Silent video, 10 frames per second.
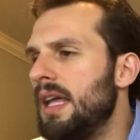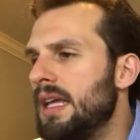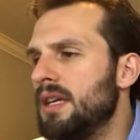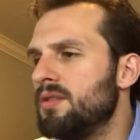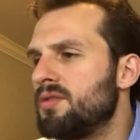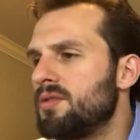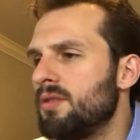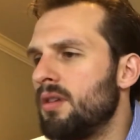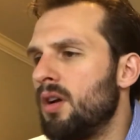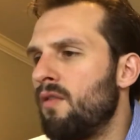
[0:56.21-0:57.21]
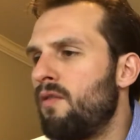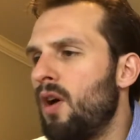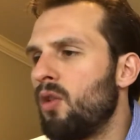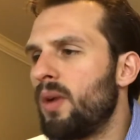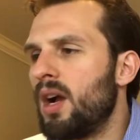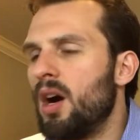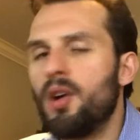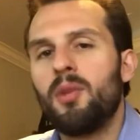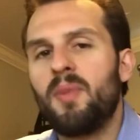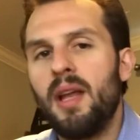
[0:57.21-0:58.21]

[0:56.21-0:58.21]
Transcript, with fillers: is following 100